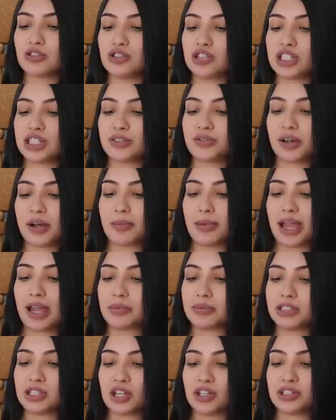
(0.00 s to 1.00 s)
are just from
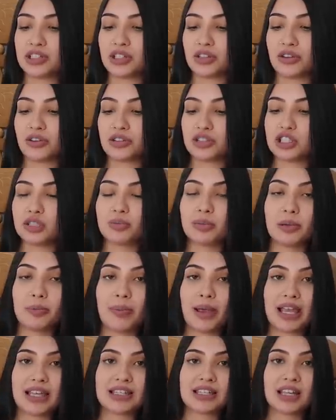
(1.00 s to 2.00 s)
Amazon, so they're super
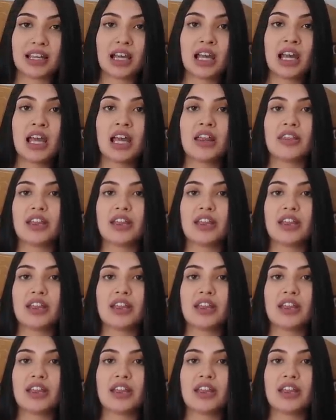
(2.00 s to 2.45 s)
basic.